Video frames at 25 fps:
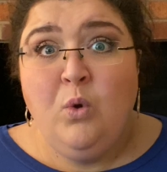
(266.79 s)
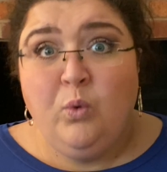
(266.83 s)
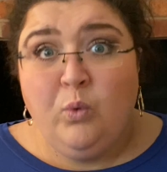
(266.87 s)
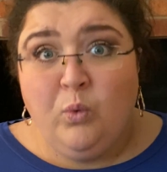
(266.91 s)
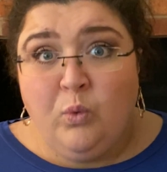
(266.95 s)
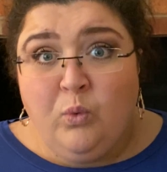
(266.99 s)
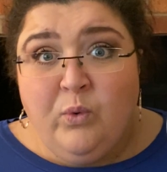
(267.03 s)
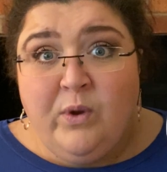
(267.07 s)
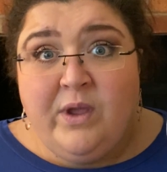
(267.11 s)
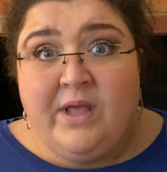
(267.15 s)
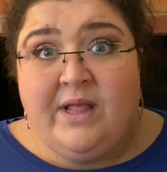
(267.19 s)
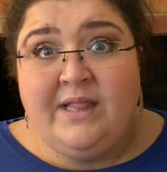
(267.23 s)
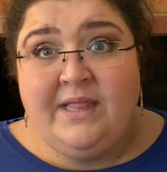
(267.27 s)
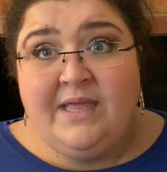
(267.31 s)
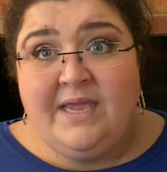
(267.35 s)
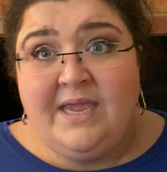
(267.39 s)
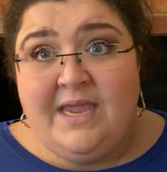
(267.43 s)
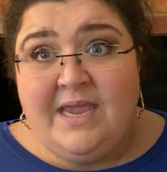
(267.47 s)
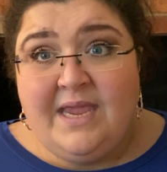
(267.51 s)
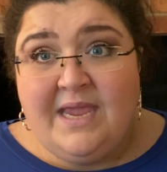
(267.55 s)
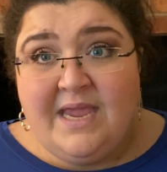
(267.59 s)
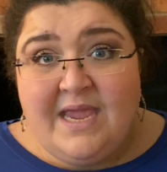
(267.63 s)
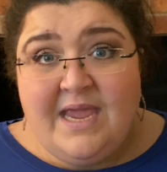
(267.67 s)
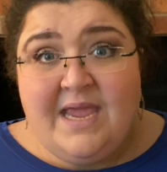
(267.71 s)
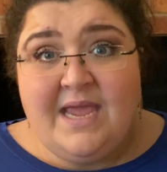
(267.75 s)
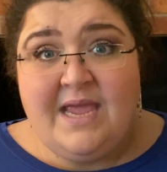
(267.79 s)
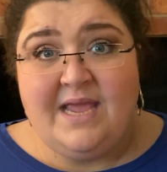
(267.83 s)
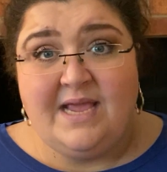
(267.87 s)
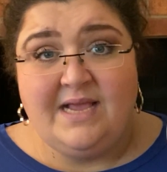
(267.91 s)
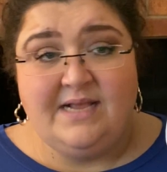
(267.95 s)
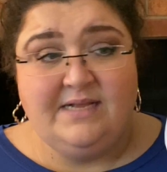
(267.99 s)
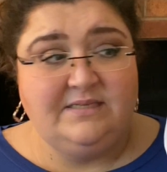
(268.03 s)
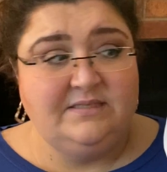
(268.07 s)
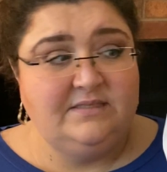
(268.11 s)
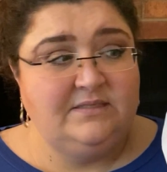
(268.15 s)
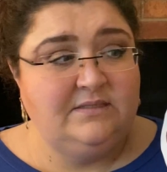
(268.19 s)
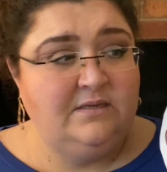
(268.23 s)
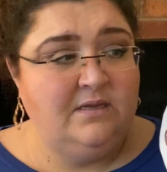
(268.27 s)
really
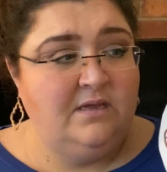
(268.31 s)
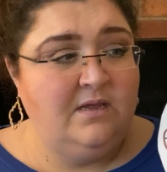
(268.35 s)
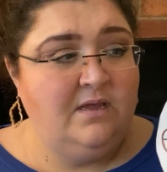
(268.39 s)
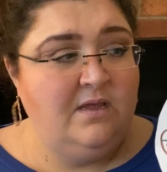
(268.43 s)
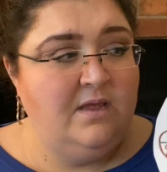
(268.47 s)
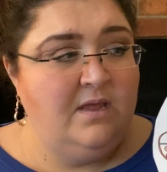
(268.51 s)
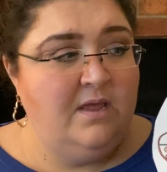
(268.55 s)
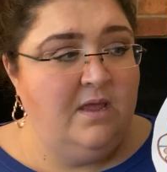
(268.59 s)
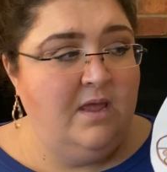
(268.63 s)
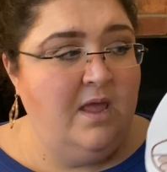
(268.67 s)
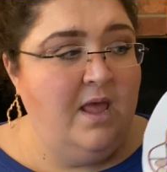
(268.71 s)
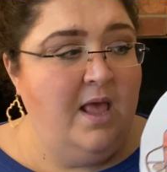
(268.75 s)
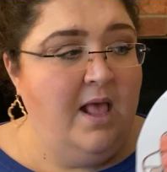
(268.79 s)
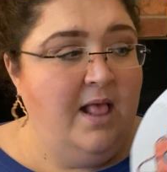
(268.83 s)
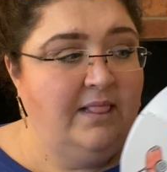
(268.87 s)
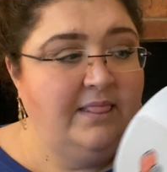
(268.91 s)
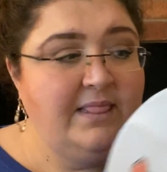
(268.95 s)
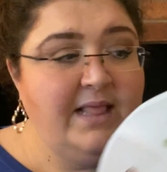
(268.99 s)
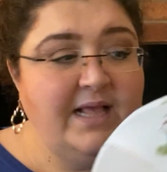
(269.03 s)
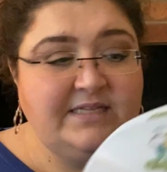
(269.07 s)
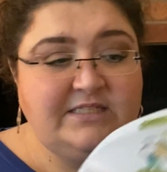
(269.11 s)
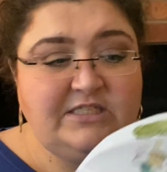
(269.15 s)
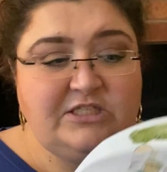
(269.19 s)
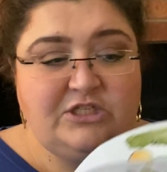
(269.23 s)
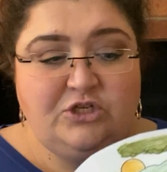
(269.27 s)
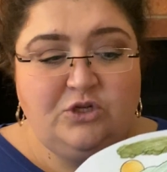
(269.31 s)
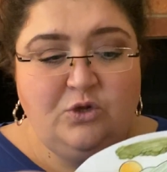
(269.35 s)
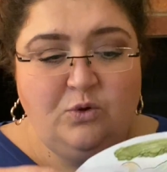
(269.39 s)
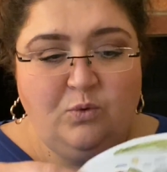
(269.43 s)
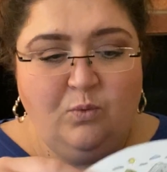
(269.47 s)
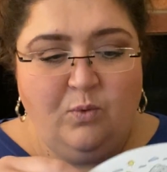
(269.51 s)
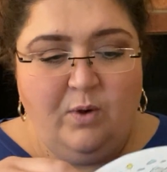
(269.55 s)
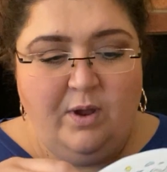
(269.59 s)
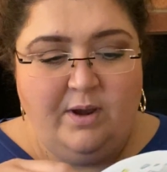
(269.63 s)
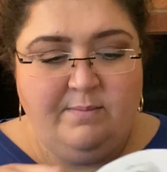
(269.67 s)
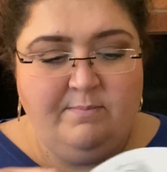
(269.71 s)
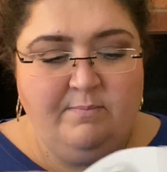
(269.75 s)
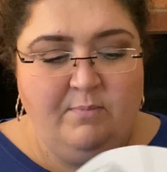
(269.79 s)
is. Let's do
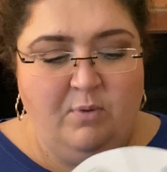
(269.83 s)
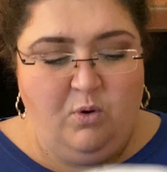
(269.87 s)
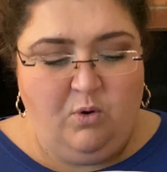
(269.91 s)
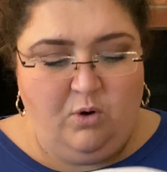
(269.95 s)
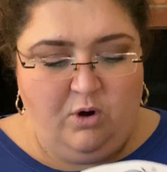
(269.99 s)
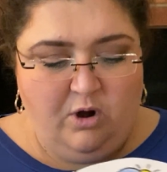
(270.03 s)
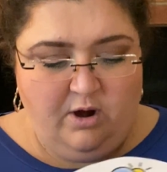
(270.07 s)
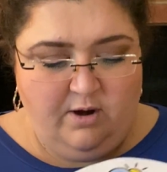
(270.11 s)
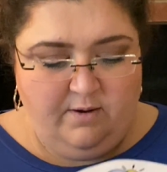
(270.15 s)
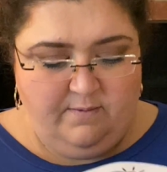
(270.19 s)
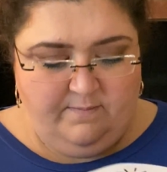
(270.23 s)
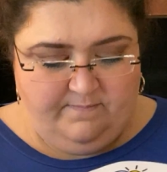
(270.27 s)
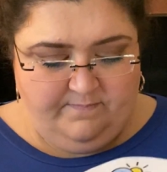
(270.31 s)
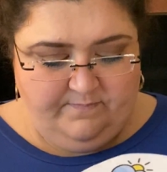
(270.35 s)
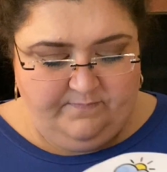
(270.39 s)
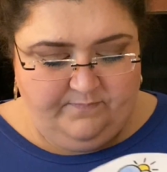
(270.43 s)
one more.